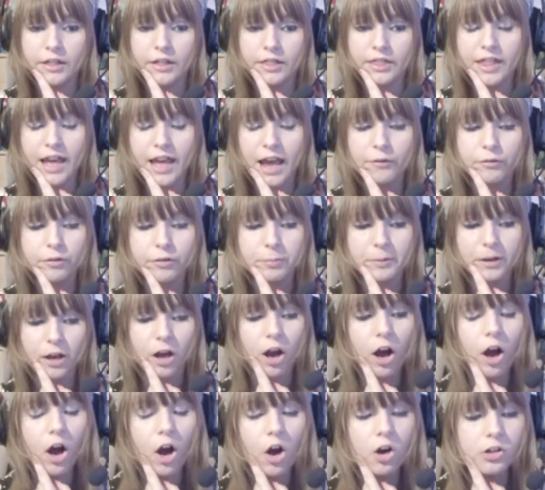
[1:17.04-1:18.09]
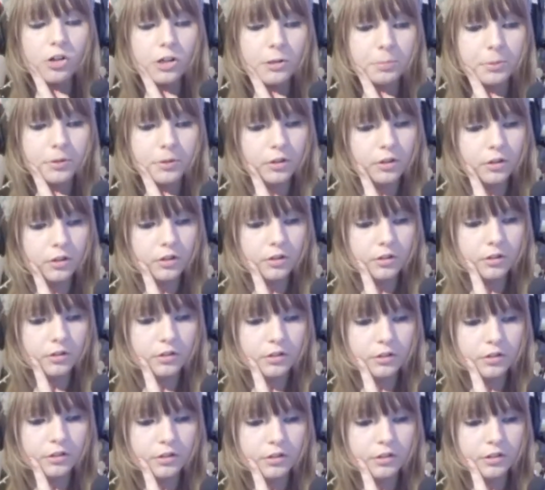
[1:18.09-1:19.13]
That would be horrible!
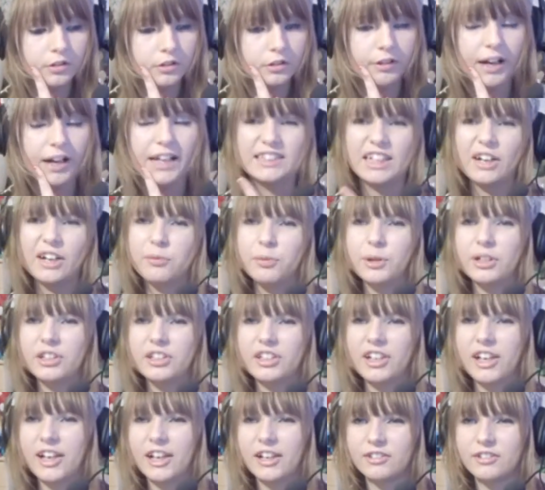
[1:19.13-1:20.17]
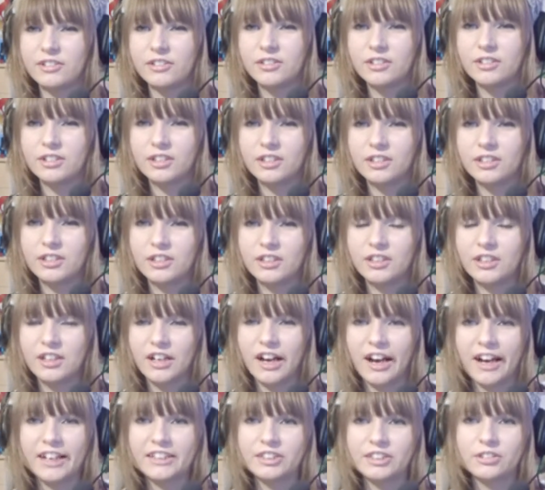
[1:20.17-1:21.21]
Actually, I wouldn't know.
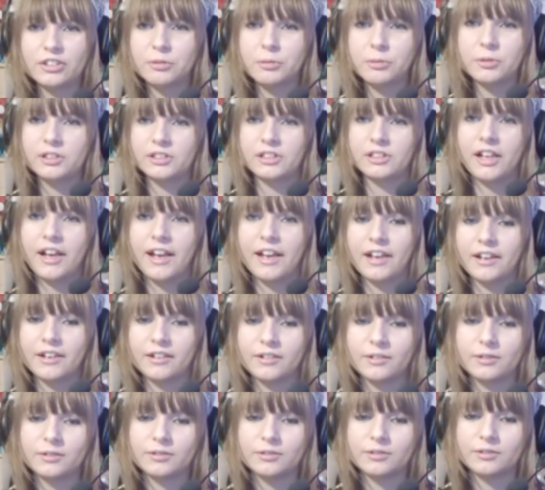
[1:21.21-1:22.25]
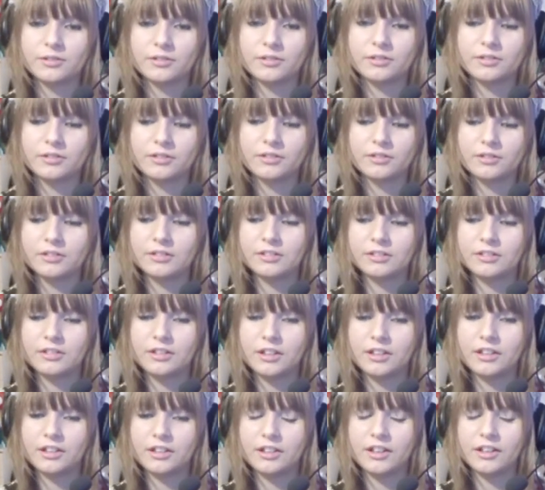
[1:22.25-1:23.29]
I don't know what it's like.
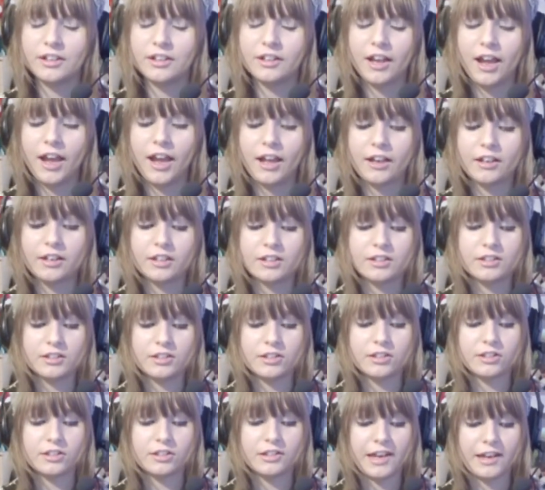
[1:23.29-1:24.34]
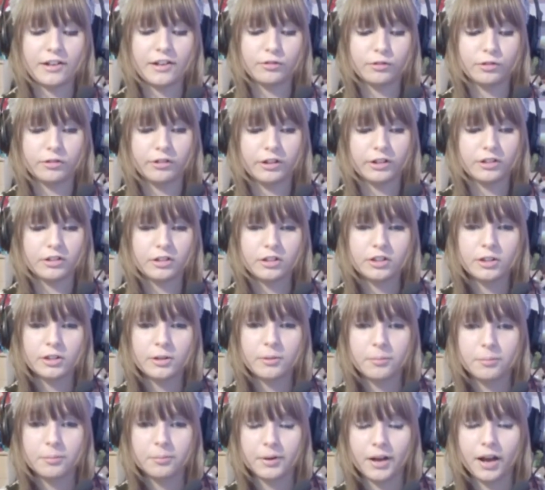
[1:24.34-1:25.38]
Yeah, this is getting awkward.
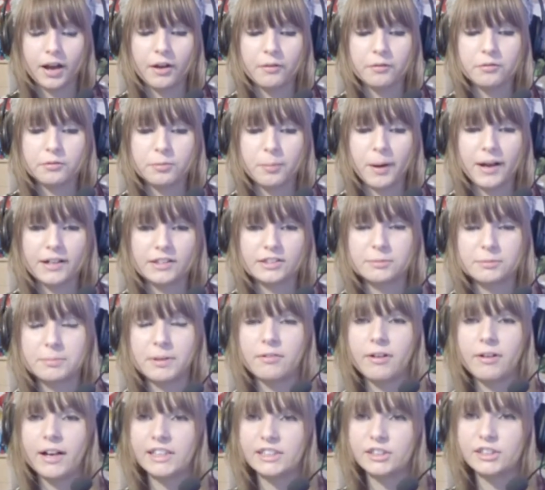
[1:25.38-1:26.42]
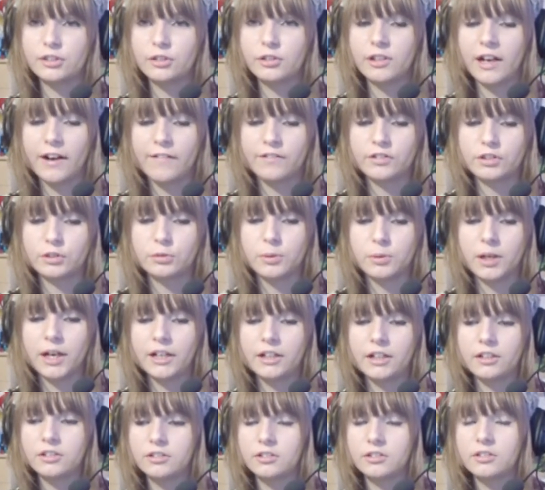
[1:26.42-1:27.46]
But I would imagine it'd be quite sore after a
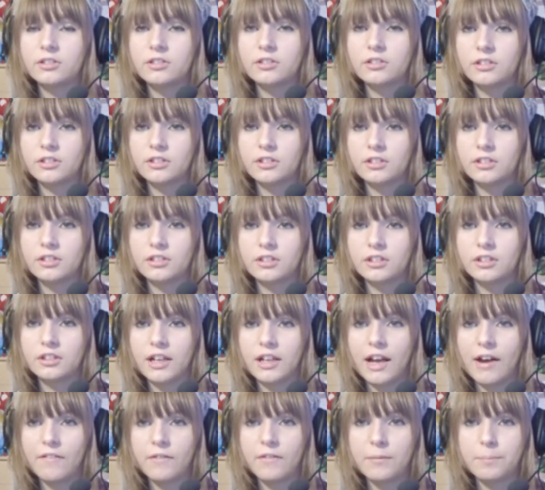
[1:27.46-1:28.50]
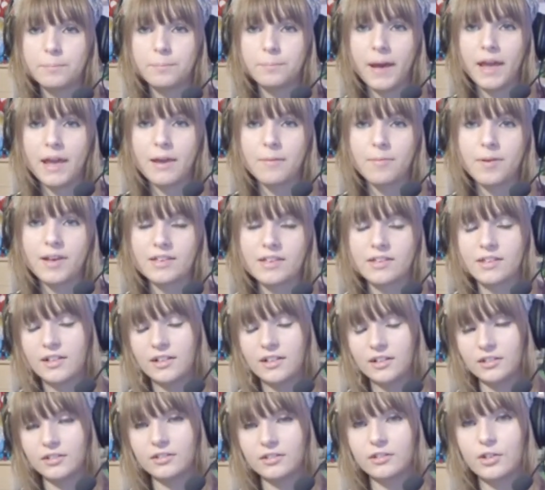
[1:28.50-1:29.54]
while. Having babies
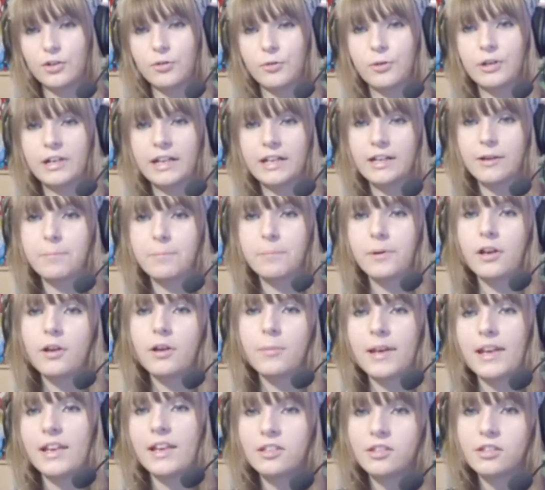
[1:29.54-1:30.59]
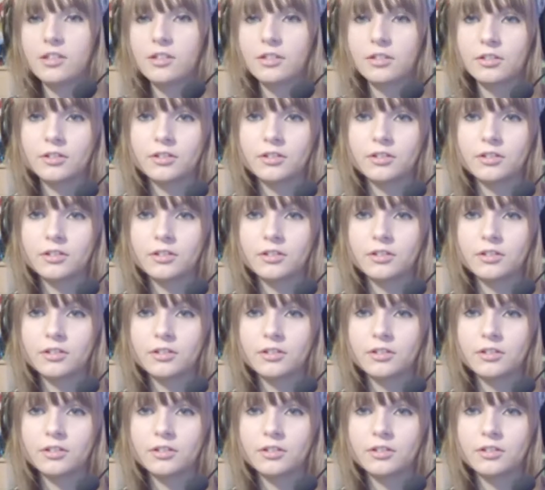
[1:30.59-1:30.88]
gnawing at your boobies.